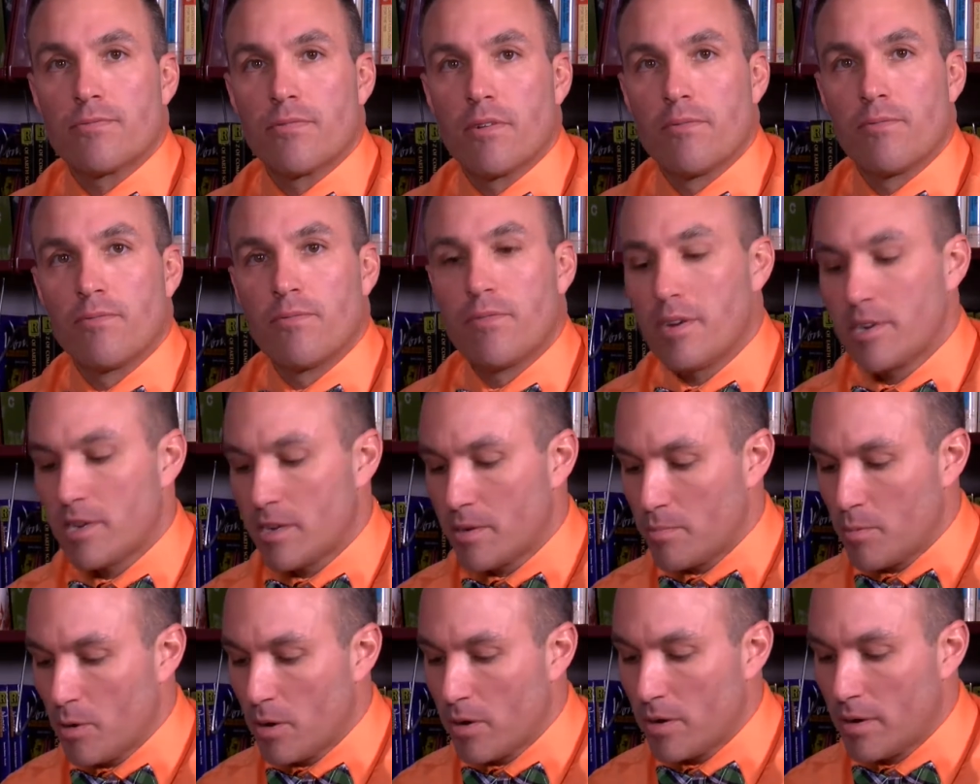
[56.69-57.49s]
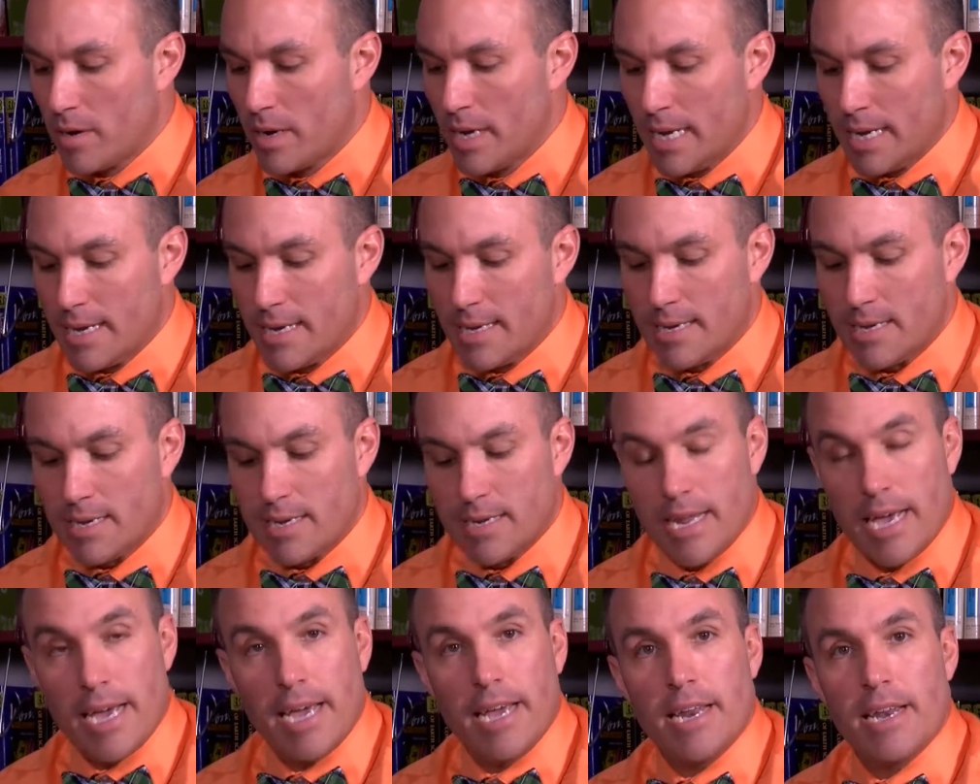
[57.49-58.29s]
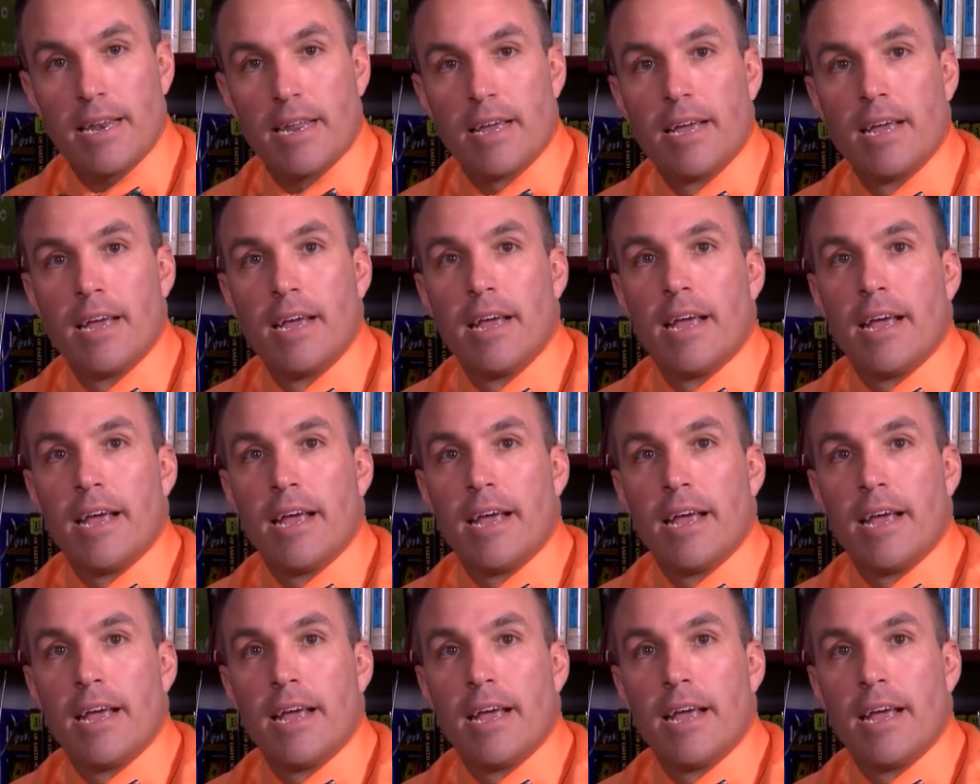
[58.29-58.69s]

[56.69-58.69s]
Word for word: from Fitchburg State,